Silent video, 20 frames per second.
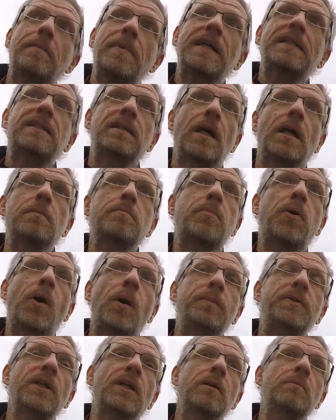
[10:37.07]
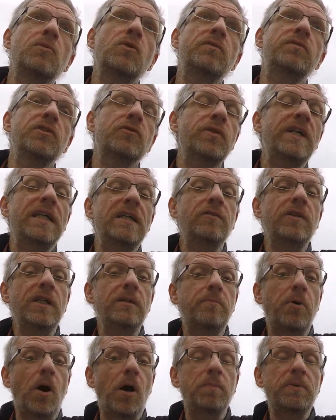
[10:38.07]
makes an unpopular movie really,
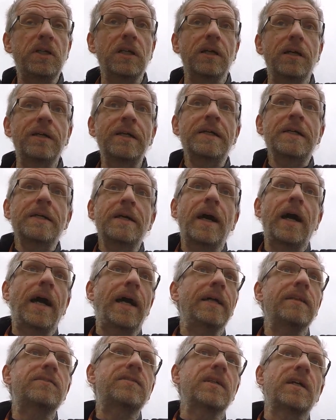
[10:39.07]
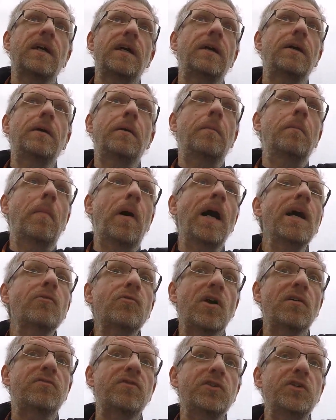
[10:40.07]
really popular, and my
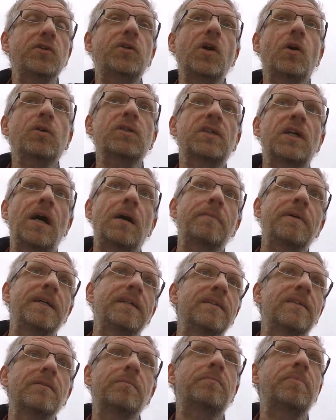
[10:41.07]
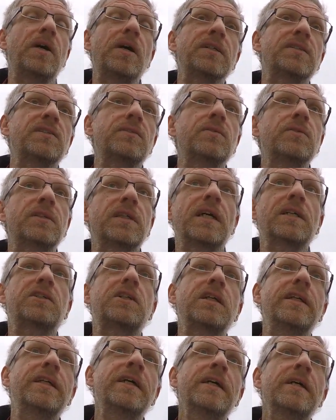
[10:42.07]
revenue goes up, and the person who's
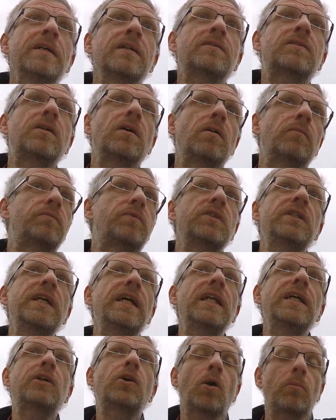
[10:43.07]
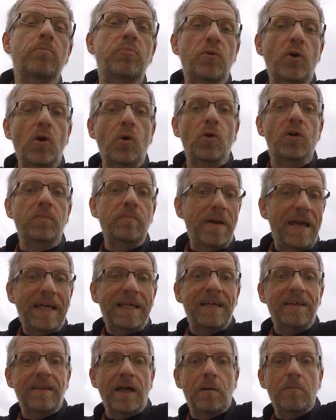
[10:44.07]
actually nearly got broke
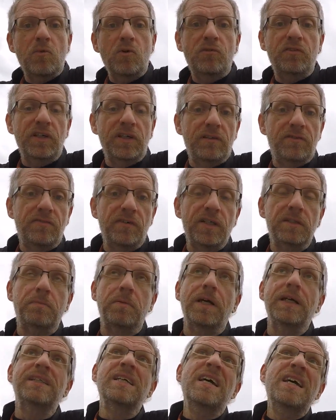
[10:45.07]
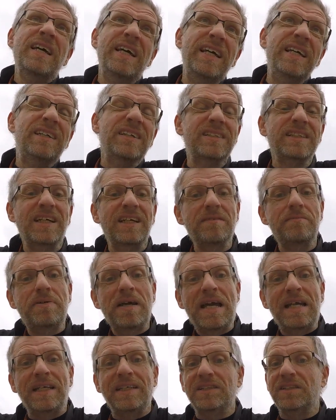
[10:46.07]
making that movie in the first place, he doesn't get a
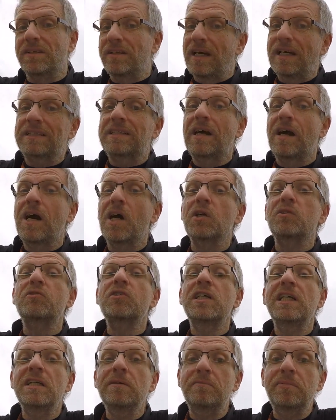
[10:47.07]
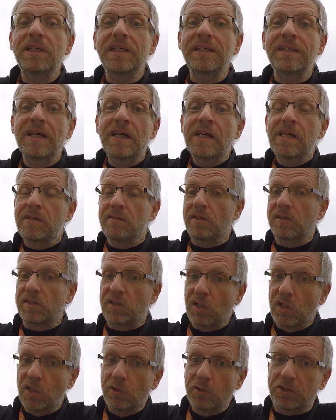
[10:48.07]
penny. So that can't really be the
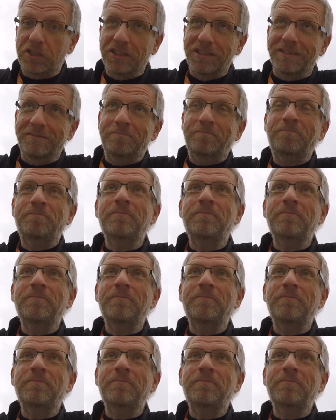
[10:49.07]
solution.